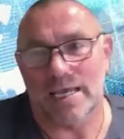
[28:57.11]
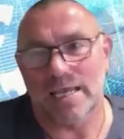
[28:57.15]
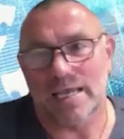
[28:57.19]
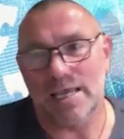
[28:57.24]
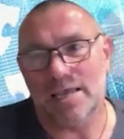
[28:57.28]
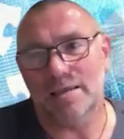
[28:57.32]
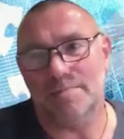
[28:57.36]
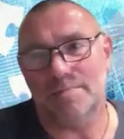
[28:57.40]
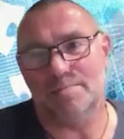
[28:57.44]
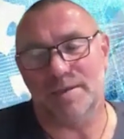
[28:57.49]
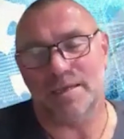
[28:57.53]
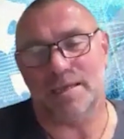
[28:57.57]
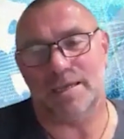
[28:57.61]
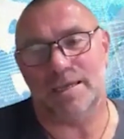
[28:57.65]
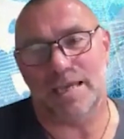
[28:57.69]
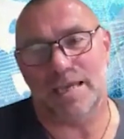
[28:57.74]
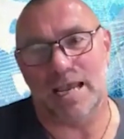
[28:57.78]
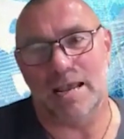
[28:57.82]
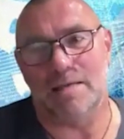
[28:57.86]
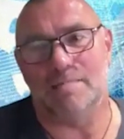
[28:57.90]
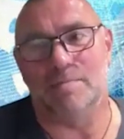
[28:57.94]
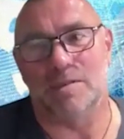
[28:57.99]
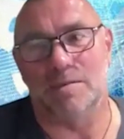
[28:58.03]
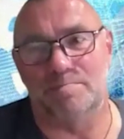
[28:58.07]
He
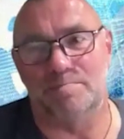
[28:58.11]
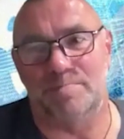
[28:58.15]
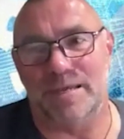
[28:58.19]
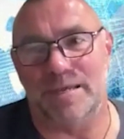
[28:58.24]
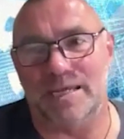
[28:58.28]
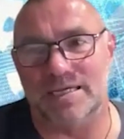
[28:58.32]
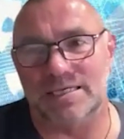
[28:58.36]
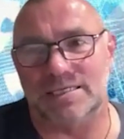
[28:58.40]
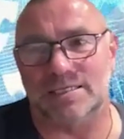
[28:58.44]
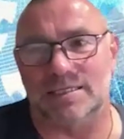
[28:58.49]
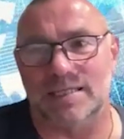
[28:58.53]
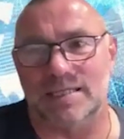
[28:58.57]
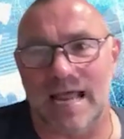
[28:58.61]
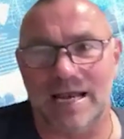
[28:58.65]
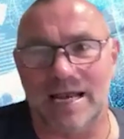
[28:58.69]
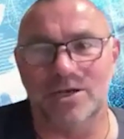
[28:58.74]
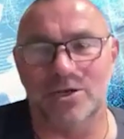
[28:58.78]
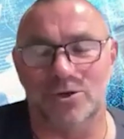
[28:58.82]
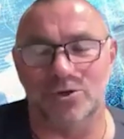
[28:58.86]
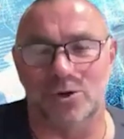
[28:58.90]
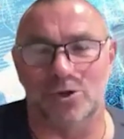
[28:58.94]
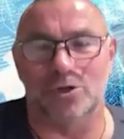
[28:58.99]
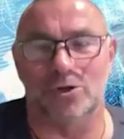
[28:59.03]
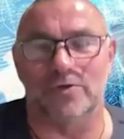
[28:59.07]
became the biggest
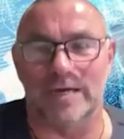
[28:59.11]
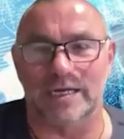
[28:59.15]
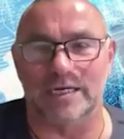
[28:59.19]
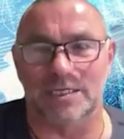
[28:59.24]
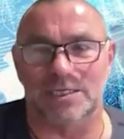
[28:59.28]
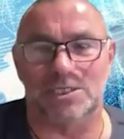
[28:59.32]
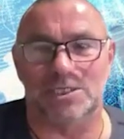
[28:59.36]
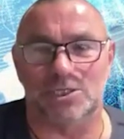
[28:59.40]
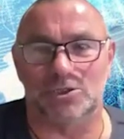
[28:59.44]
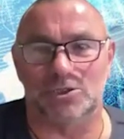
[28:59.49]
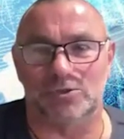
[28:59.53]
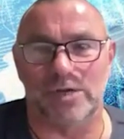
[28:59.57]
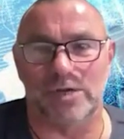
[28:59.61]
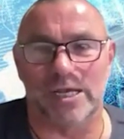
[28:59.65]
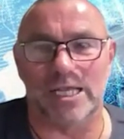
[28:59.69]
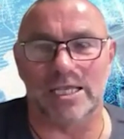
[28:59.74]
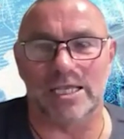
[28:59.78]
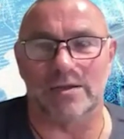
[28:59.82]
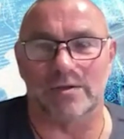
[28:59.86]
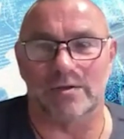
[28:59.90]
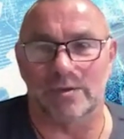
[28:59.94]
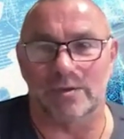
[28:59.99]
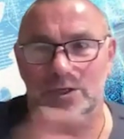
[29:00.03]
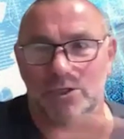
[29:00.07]
landowner in
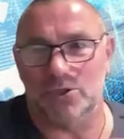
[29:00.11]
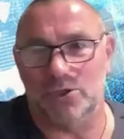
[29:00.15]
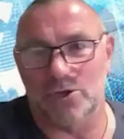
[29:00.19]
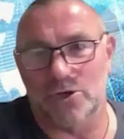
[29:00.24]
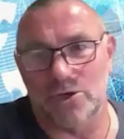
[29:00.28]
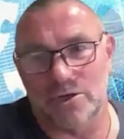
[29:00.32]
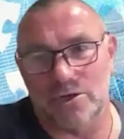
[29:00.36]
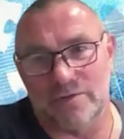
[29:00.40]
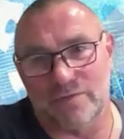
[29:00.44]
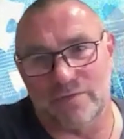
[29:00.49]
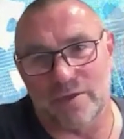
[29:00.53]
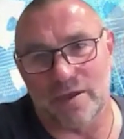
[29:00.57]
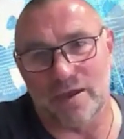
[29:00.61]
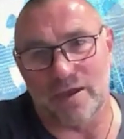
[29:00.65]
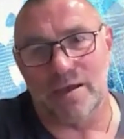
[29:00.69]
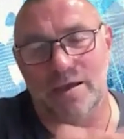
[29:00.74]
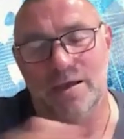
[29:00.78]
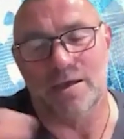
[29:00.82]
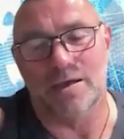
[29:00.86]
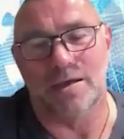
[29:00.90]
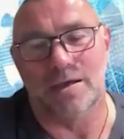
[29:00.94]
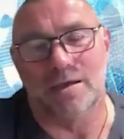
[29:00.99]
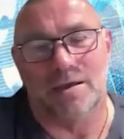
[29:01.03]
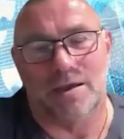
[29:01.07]
Australia at the turn of
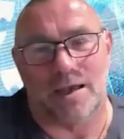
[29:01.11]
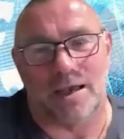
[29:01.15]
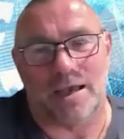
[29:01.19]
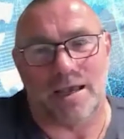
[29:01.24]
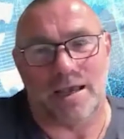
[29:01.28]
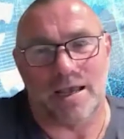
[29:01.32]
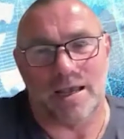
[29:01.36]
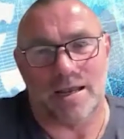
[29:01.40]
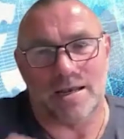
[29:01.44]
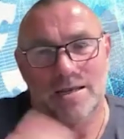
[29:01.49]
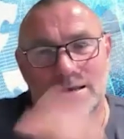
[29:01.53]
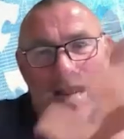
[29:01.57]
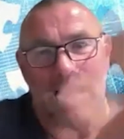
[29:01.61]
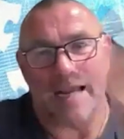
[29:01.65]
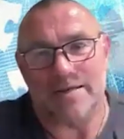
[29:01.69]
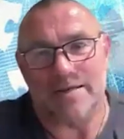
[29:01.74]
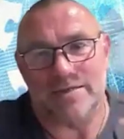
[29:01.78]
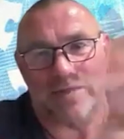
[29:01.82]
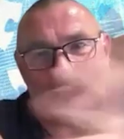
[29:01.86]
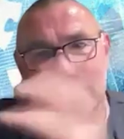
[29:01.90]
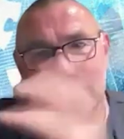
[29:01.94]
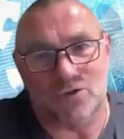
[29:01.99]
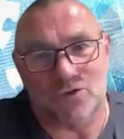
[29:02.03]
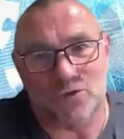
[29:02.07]
the
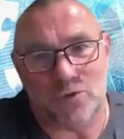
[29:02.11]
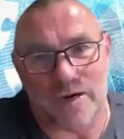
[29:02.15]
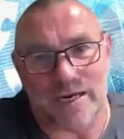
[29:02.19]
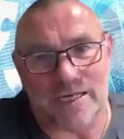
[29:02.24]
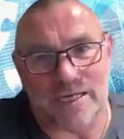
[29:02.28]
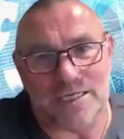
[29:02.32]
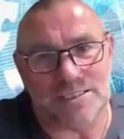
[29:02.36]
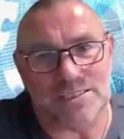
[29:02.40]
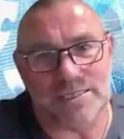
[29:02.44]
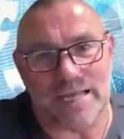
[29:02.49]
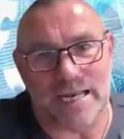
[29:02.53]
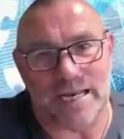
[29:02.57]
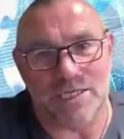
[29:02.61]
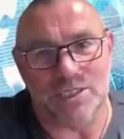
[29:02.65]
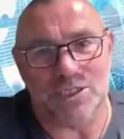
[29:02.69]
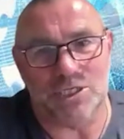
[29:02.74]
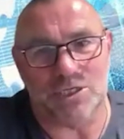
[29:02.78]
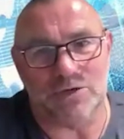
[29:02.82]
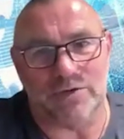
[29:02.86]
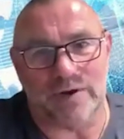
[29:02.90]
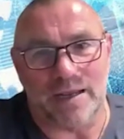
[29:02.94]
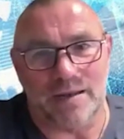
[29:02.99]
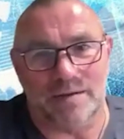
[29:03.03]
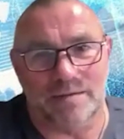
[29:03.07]
19th, 20th
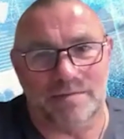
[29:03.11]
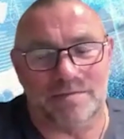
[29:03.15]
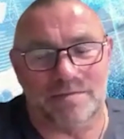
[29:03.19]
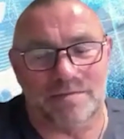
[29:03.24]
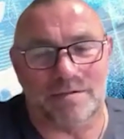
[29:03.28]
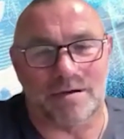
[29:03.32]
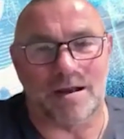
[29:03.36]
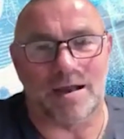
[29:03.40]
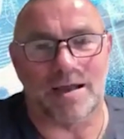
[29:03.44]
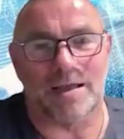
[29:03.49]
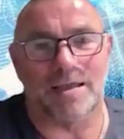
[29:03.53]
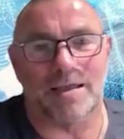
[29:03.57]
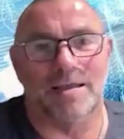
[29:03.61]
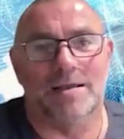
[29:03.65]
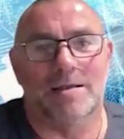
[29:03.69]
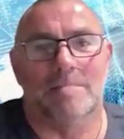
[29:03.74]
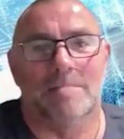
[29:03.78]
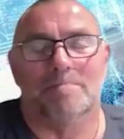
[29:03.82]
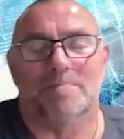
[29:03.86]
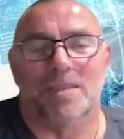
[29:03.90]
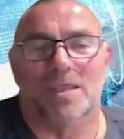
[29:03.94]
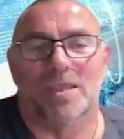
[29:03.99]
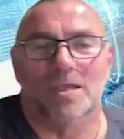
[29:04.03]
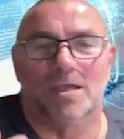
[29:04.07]
century. Right.
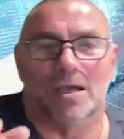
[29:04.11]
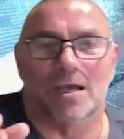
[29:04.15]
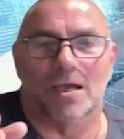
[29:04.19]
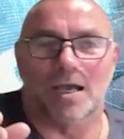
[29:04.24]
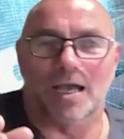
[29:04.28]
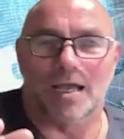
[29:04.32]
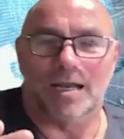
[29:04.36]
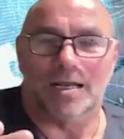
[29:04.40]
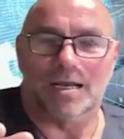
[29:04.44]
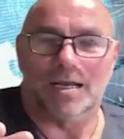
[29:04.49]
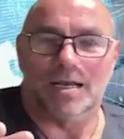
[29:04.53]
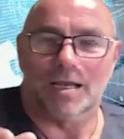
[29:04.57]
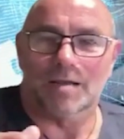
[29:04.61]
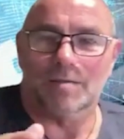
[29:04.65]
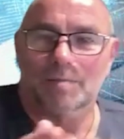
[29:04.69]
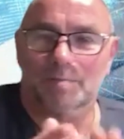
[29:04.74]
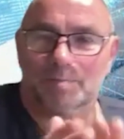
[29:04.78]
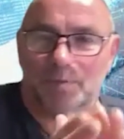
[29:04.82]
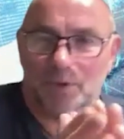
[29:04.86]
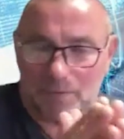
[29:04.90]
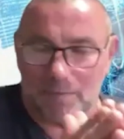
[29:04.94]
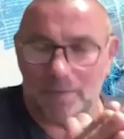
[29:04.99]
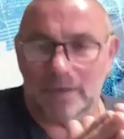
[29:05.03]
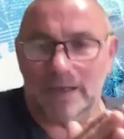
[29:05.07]

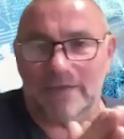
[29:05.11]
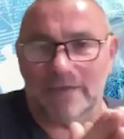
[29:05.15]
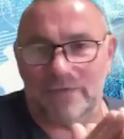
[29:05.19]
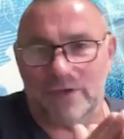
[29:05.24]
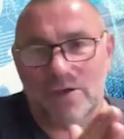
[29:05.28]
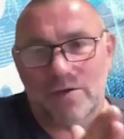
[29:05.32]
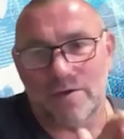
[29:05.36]
But